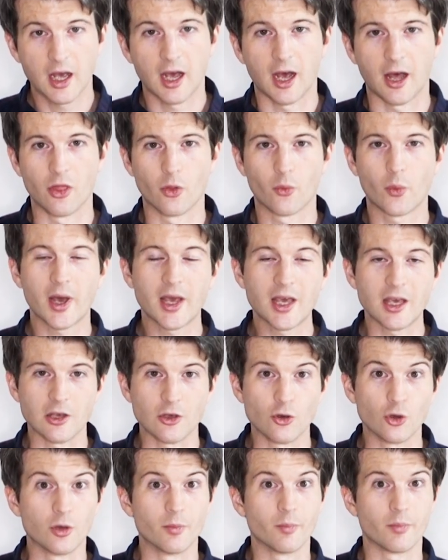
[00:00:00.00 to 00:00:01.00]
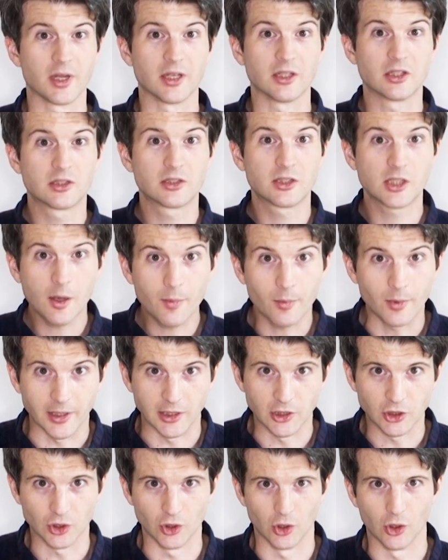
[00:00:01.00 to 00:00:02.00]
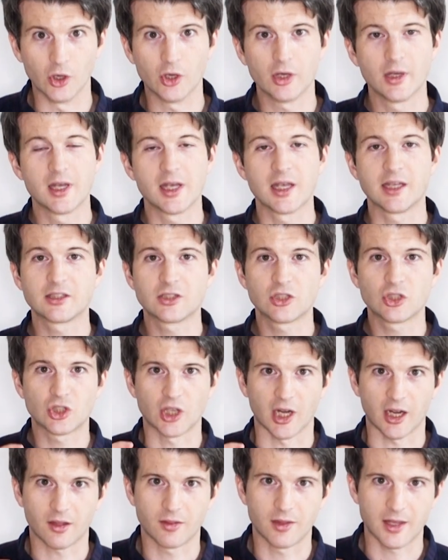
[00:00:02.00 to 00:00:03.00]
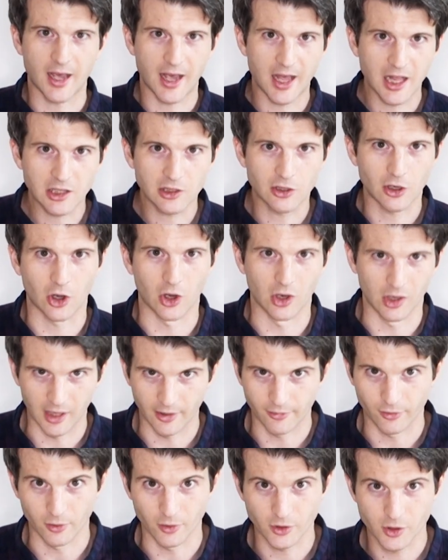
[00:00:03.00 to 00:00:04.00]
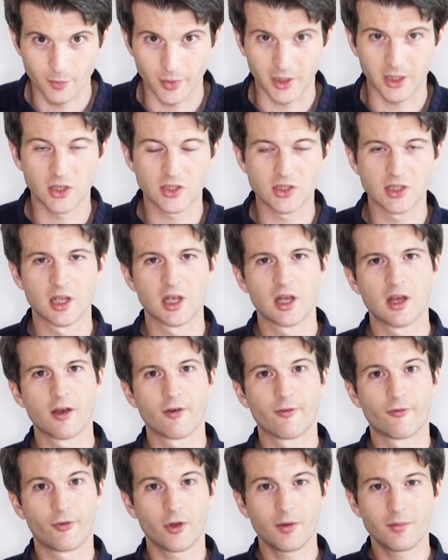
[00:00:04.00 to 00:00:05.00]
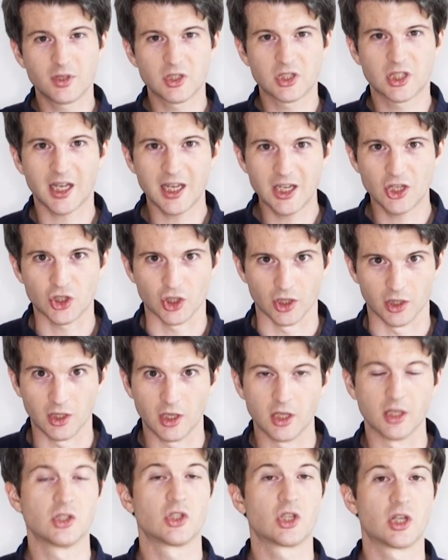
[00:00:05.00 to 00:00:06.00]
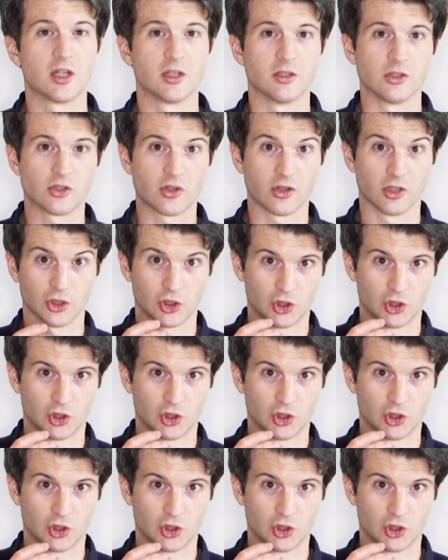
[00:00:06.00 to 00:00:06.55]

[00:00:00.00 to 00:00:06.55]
And the way you can be doubly sure is to check the alcohol levels, because fermentation turns the